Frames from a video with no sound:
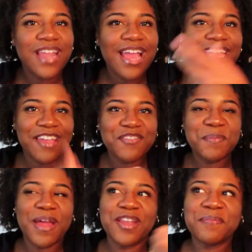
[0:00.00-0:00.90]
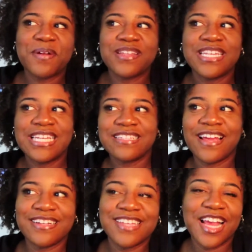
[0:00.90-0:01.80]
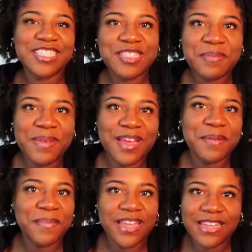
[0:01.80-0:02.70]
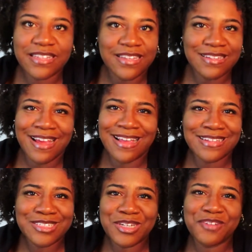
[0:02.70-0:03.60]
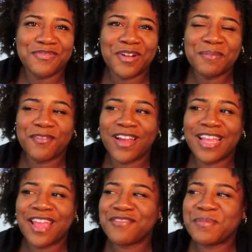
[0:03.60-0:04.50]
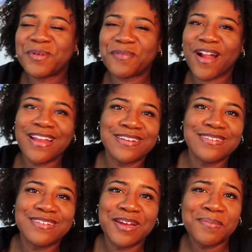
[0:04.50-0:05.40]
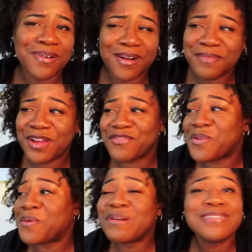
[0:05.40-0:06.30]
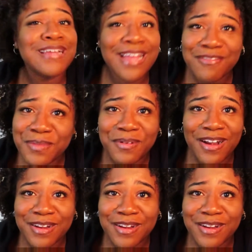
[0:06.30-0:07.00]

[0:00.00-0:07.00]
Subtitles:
I gave him my number, and then he like texted me immediately, I guess, to confirm if I gave him the right number. I mean, of course I gave him the right